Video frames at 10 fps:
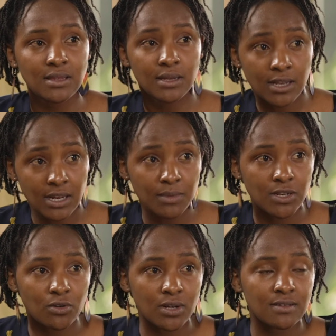the
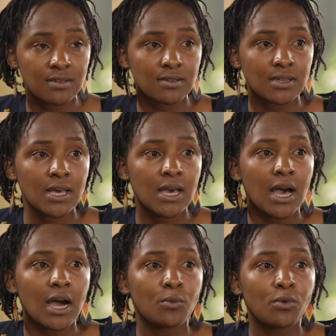climate crisis.
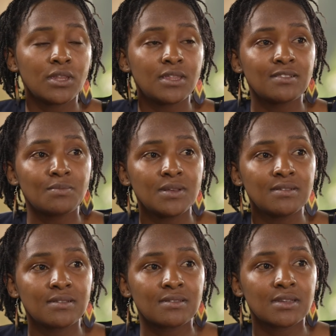And what this
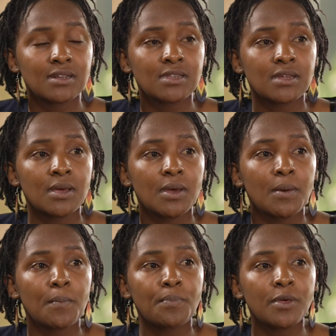means is that
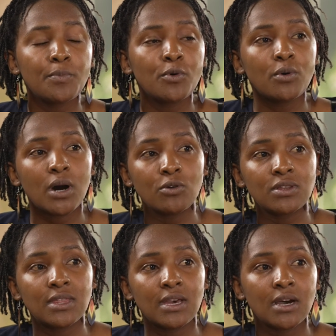people
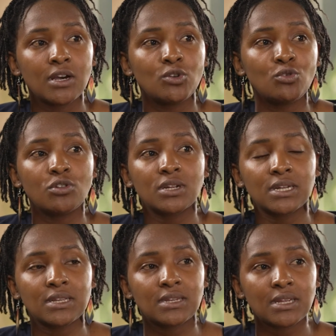out there do not
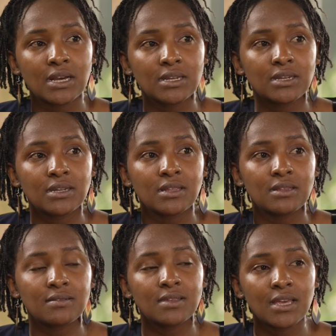understand
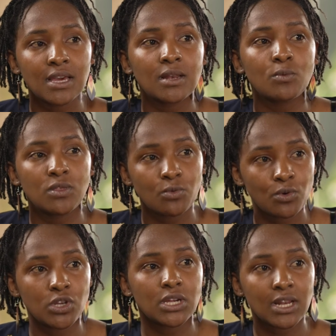the scale with
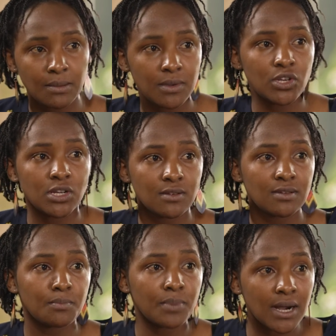which climate change is
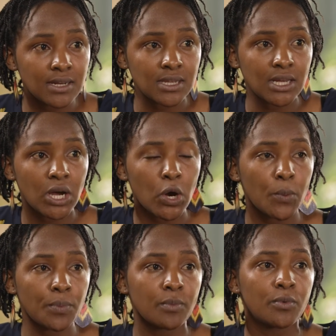impacting our
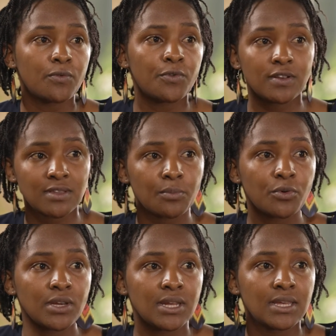people, for example, here in